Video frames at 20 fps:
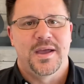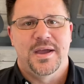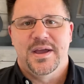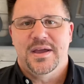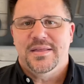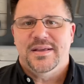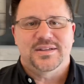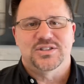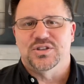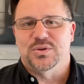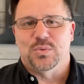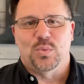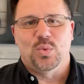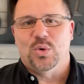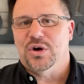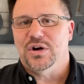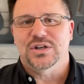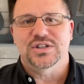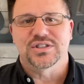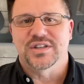this is the
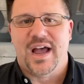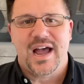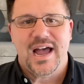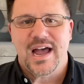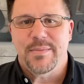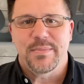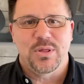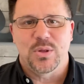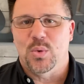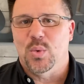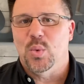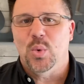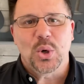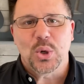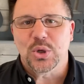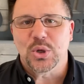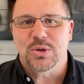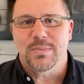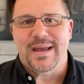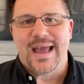worst time in the
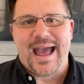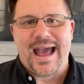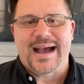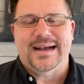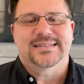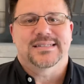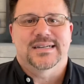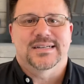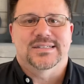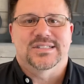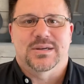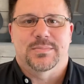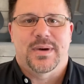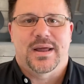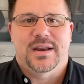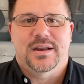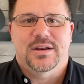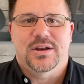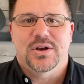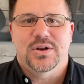world to be asking
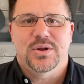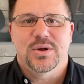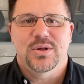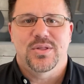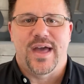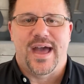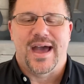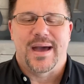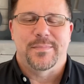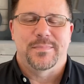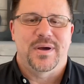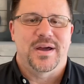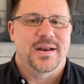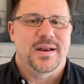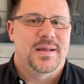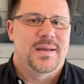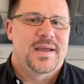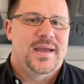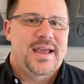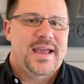somebody to do that. But
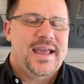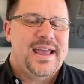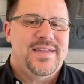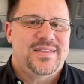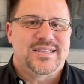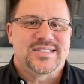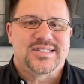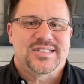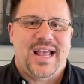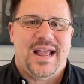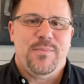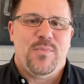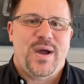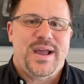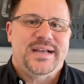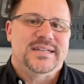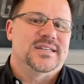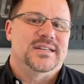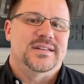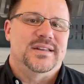in the same way,
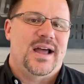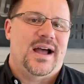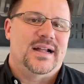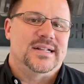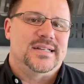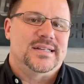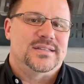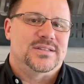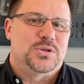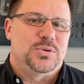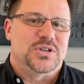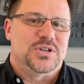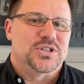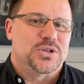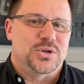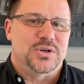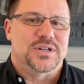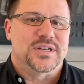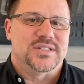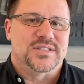is it not, to a
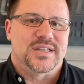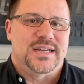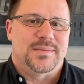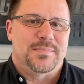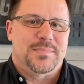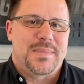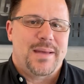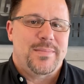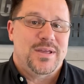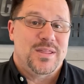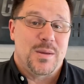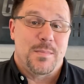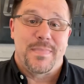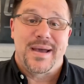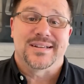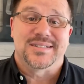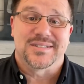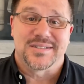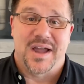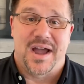certain extent, maybe the
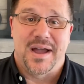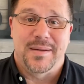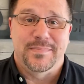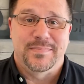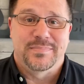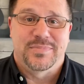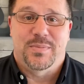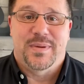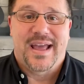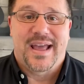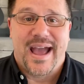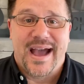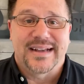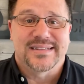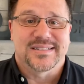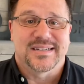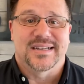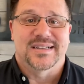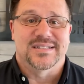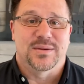best time to be
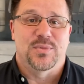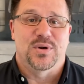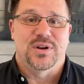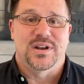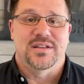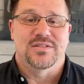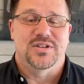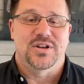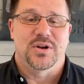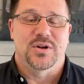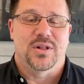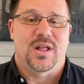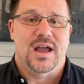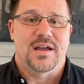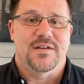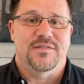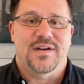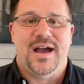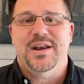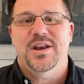asking someone into your
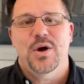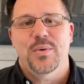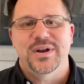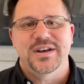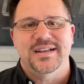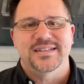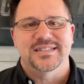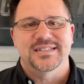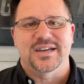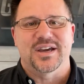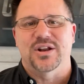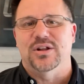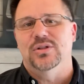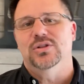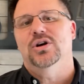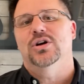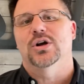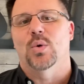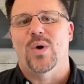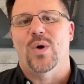life? I know it doesn't going to
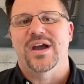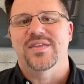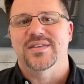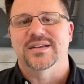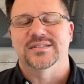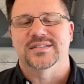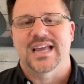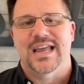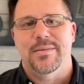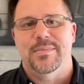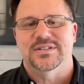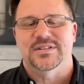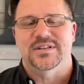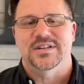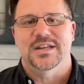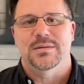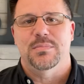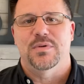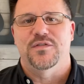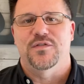look quite the same as it
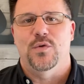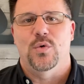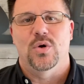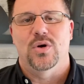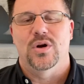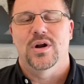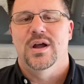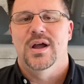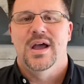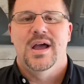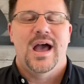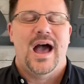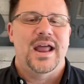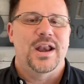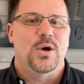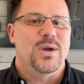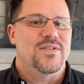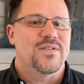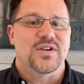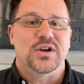did before. I
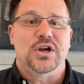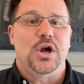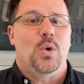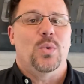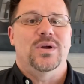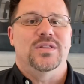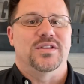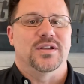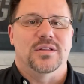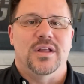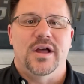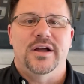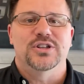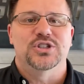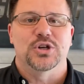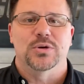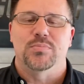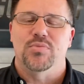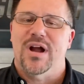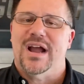know even going to lunch
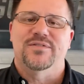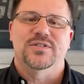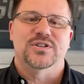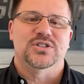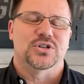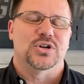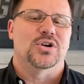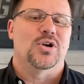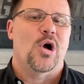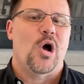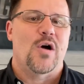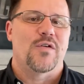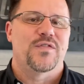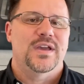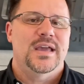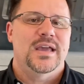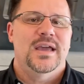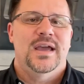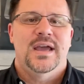or breakfast or coffee